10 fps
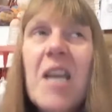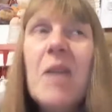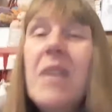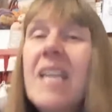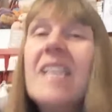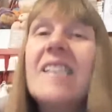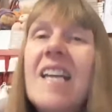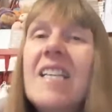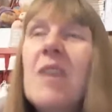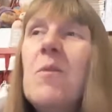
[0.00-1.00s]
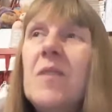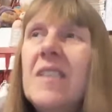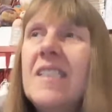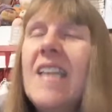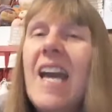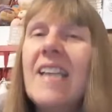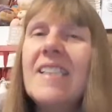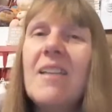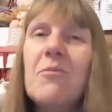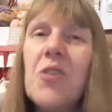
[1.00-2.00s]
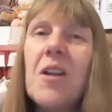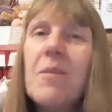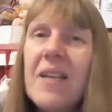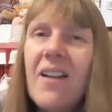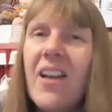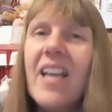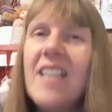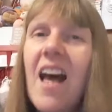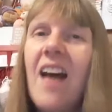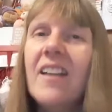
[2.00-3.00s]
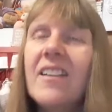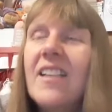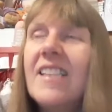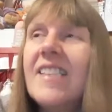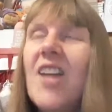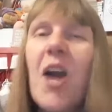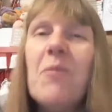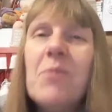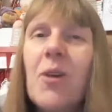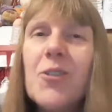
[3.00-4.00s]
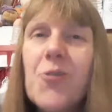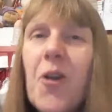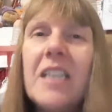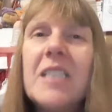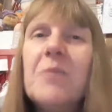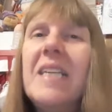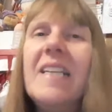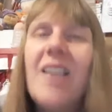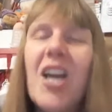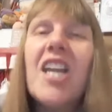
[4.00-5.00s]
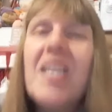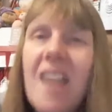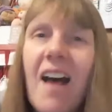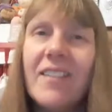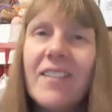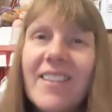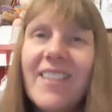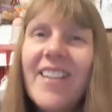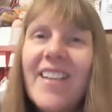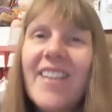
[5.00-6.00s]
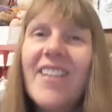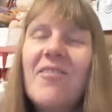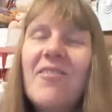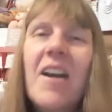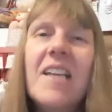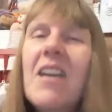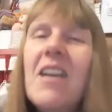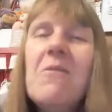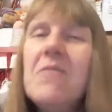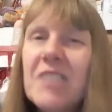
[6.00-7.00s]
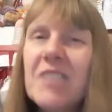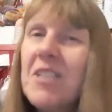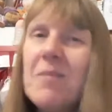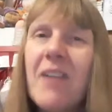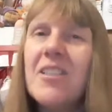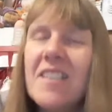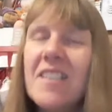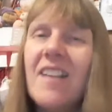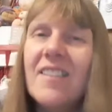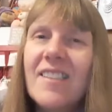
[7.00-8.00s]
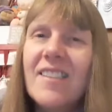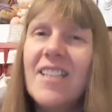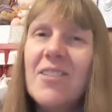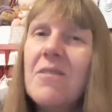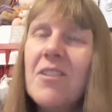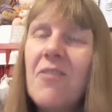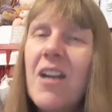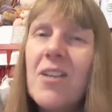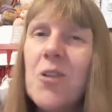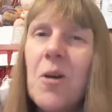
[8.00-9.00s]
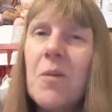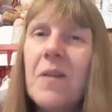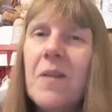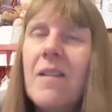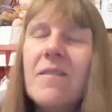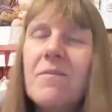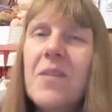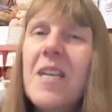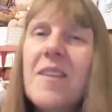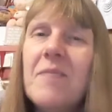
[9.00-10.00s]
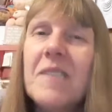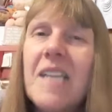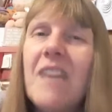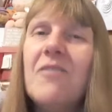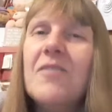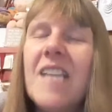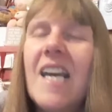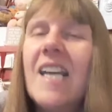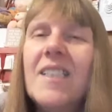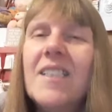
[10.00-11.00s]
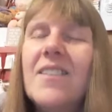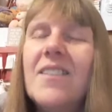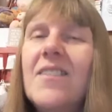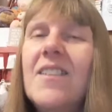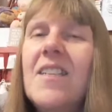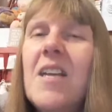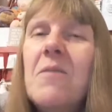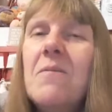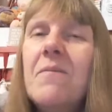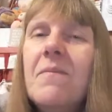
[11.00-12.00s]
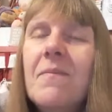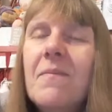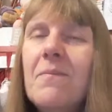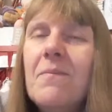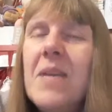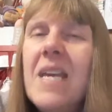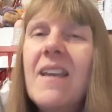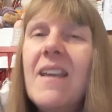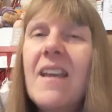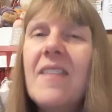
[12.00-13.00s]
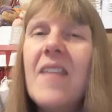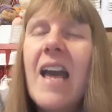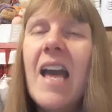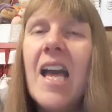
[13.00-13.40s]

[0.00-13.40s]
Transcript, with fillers: because I don't want sex, I'm trying to be like a nun. It's like, I'm not trying to be like a nun, right? No disrespect to nuns. They do a great job and being themselves and, you know, being in their